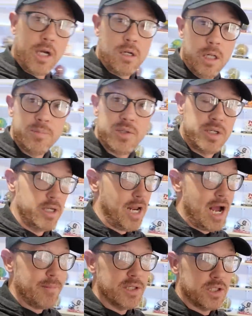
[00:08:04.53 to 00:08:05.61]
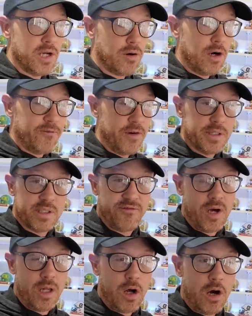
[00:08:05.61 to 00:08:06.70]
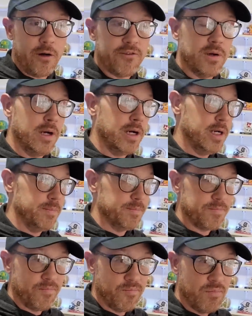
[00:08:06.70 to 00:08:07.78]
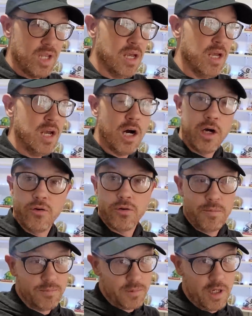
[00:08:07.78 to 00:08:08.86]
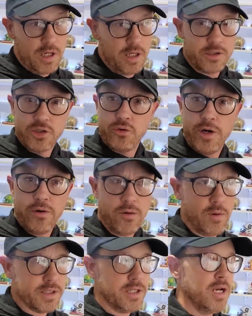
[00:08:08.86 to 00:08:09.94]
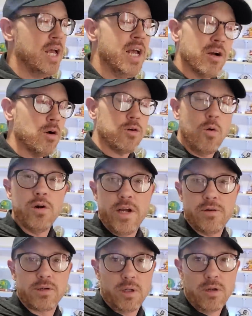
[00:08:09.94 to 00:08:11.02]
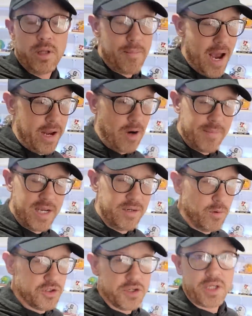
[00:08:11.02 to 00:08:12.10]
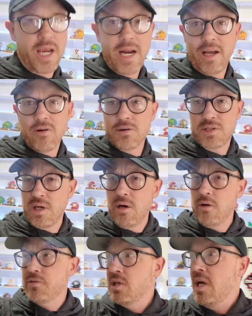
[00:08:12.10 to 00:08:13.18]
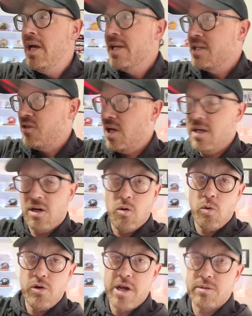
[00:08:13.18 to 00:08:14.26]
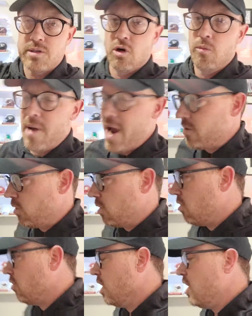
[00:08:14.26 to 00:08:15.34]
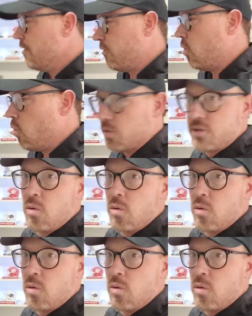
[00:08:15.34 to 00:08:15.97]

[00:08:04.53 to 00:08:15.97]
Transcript: at Clemson and how much their offense fell off under Streeter, was it? Coordinators clearly matter. I mean, we're just kidding ourselves to think that coordinators don't matter at all. Of course,